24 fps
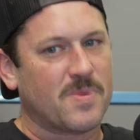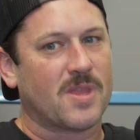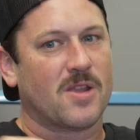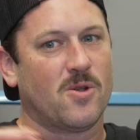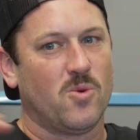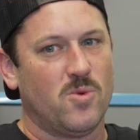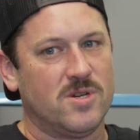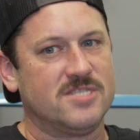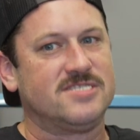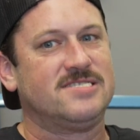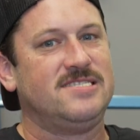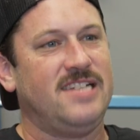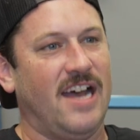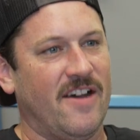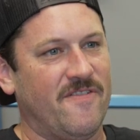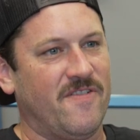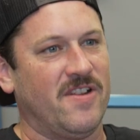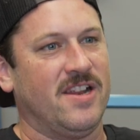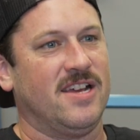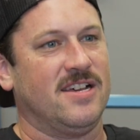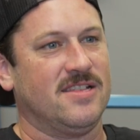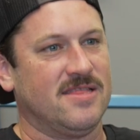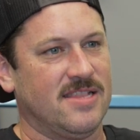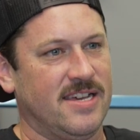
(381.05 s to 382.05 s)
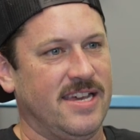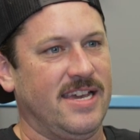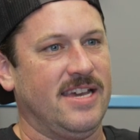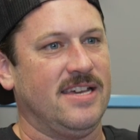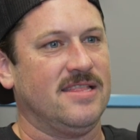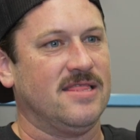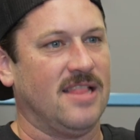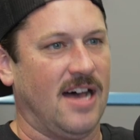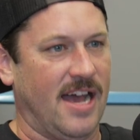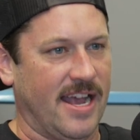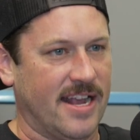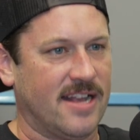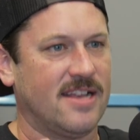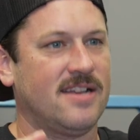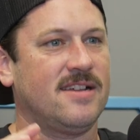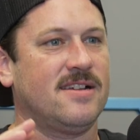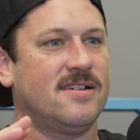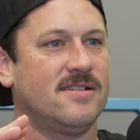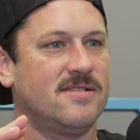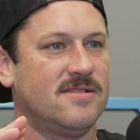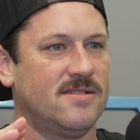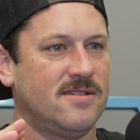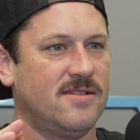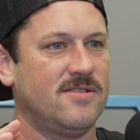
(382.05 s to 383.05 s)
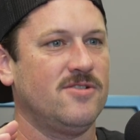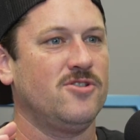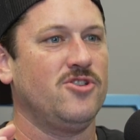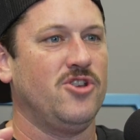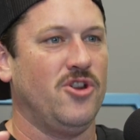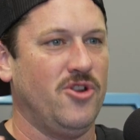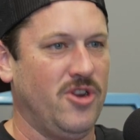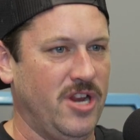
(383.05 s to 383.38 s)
was definitely like you